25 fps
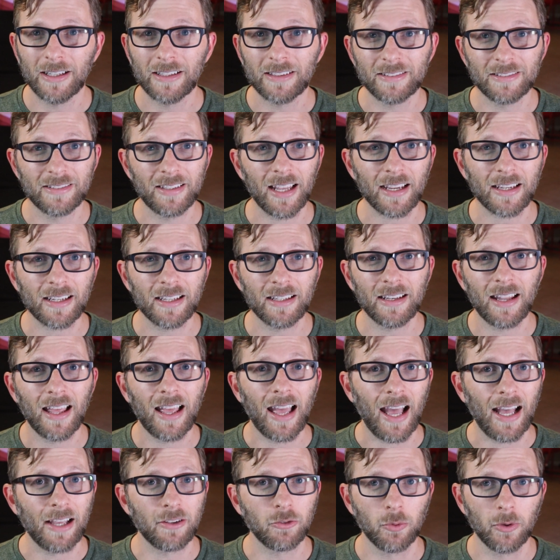Second,
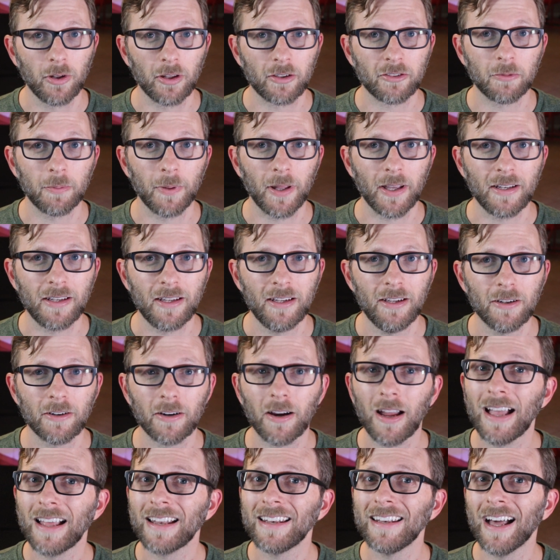as we'll explain
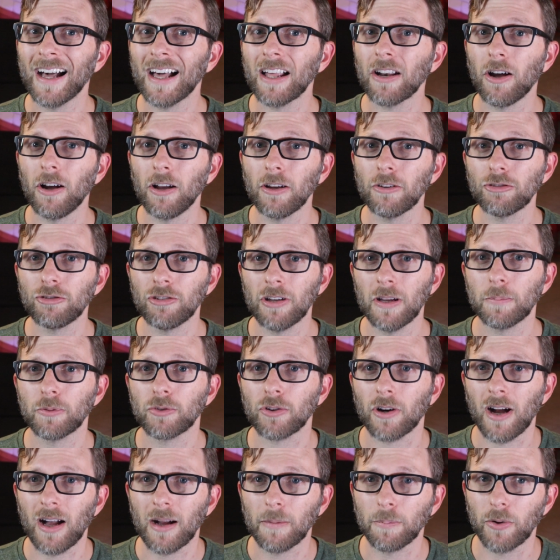here, not all
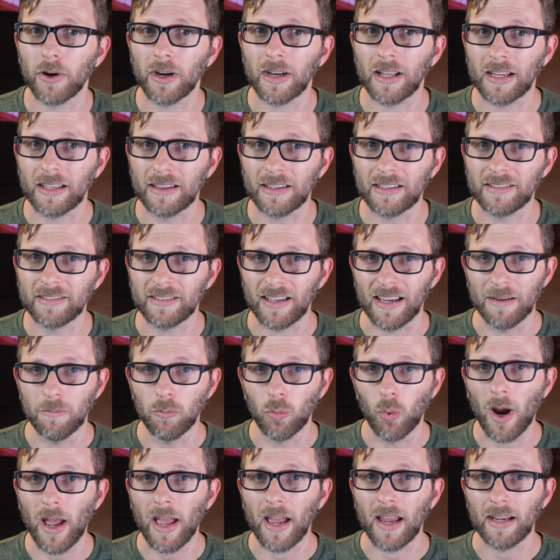ships are operating in the
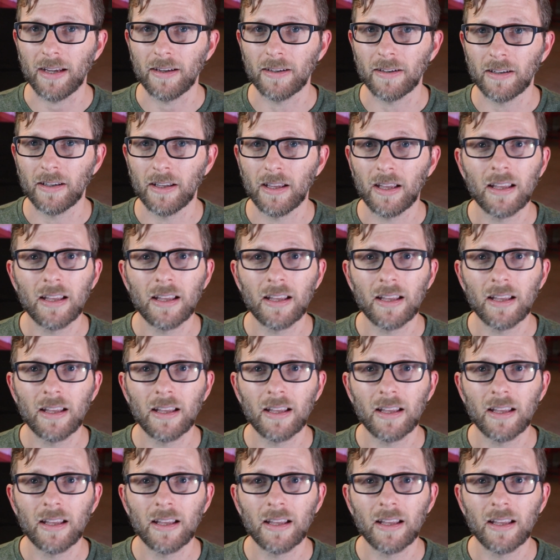same way.